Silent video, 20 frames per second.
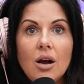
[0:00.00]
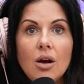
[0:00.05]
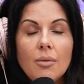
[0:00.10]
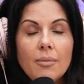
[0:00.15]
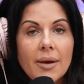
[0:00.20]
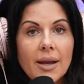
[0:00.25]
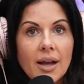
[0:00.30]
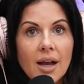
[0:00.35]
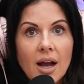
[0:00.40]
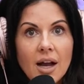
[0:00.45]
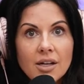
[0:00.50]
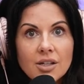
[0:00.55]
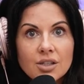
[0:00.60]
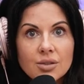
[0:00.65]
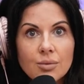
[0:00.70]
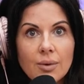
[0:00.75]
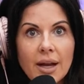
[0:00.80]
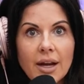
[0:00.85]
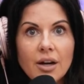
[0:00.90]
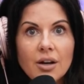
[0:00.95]
oh my gosh,
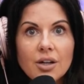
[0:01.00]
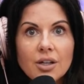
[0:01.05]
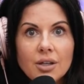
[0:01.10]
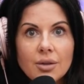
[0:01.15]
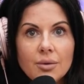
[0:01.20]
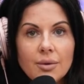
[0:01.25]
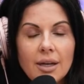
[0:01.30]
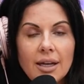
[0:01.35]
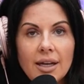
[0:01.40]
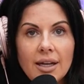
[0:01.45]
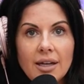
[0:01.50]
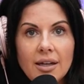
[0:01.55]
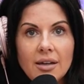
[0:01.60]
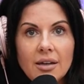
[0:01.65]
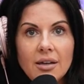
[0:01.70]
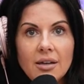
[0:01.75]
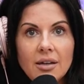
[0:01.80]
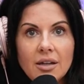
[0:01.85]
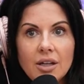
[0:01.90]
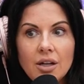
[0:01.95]
why are you
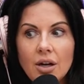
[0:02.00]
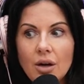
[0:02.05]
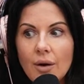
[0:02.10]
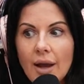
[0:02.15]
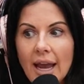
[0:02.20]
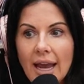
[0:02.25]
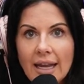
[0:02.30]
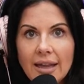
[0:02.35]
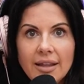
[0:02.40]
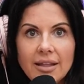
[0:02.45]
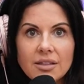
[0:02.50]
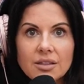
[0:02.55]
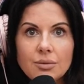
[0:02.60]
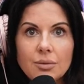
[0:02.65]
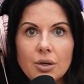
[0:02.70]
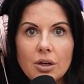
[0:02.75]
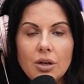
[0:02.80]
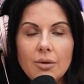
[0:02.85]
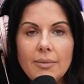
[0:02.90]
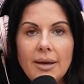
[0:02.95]
in, you know, Haley's
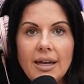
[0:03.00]
room?